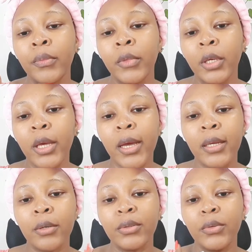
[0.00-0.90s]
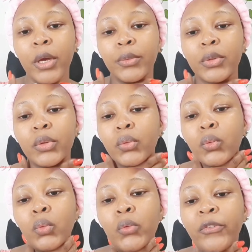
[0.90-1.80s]
Yeah, it also helps
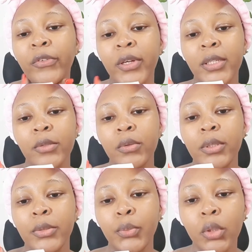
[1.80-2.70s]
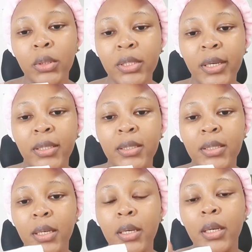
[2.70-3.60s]
to fade out spots and
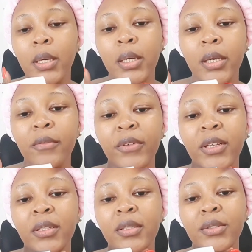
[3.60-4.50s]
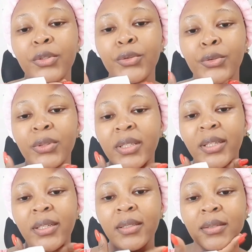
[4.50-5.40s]
even your
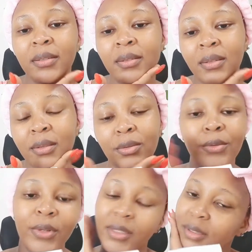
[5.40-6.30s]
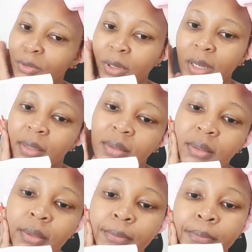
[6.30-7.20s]
skin. So
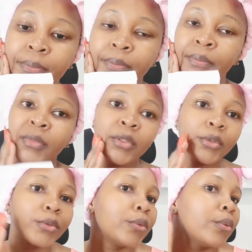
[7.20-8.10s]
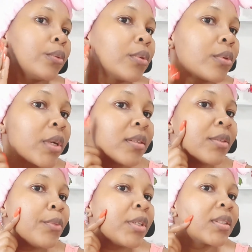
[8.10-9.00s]
nice. So you can see
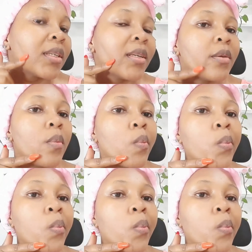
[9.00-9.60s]
my skin,